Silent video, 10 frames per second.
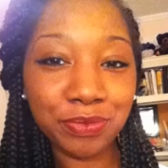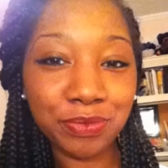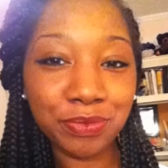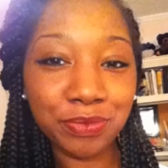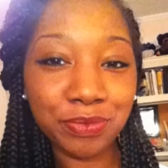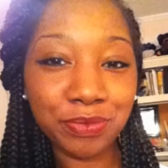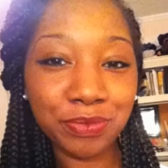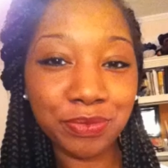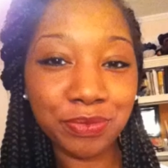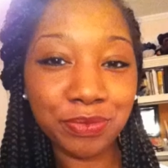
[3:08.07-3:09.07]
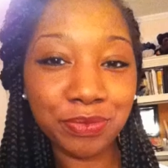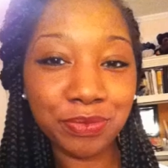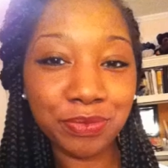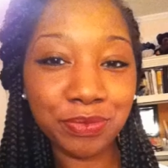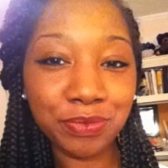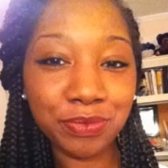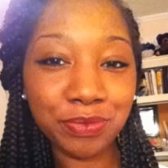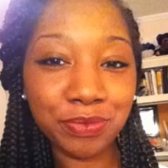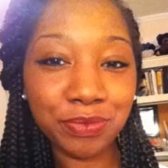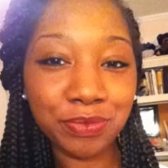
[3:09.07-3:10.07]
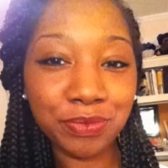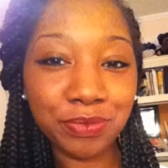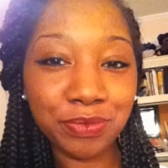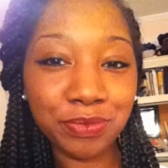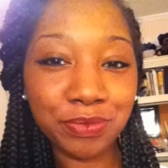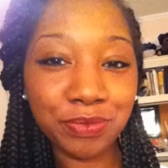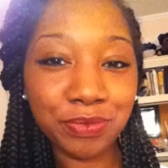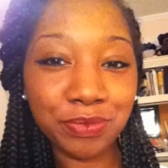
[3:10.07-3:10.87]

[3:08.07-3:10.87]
Nobody speaks.